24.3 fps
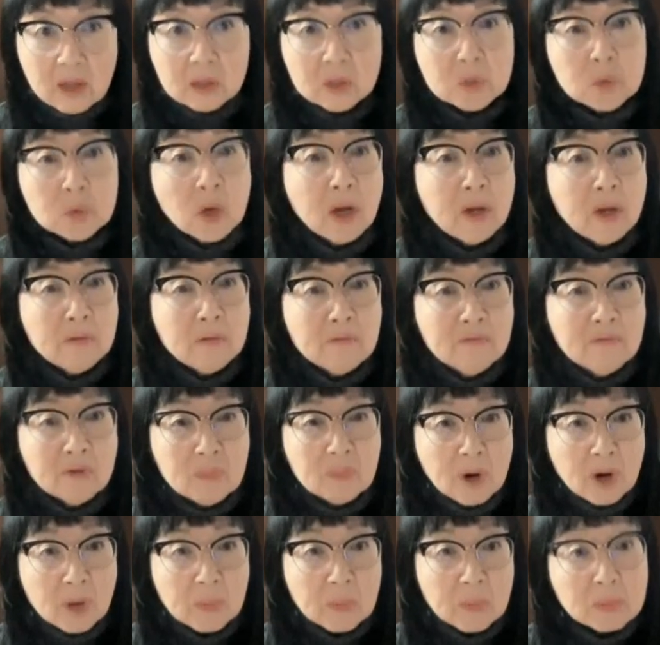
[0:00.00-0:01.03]
drawn from
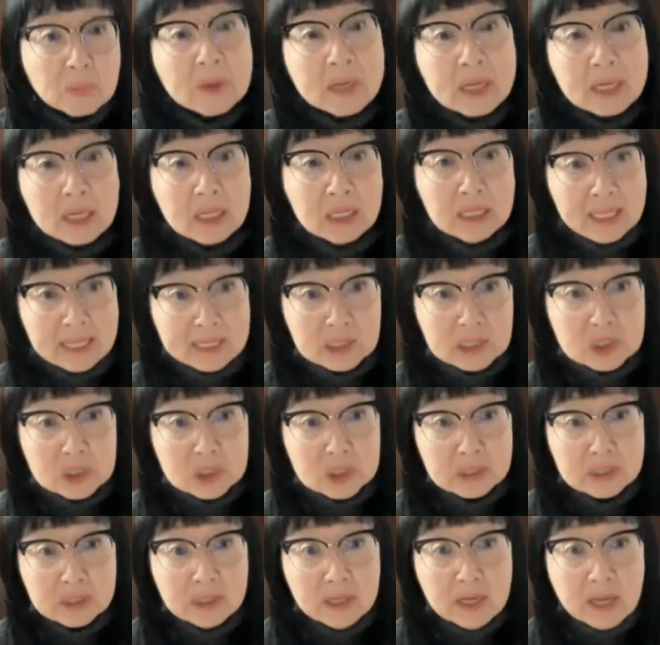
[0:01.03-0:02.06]
our permanent
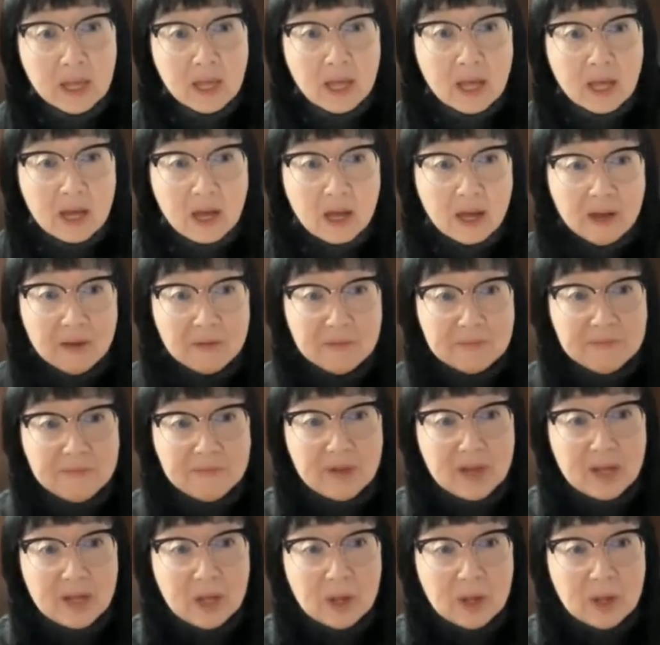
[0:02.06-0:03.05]
collection of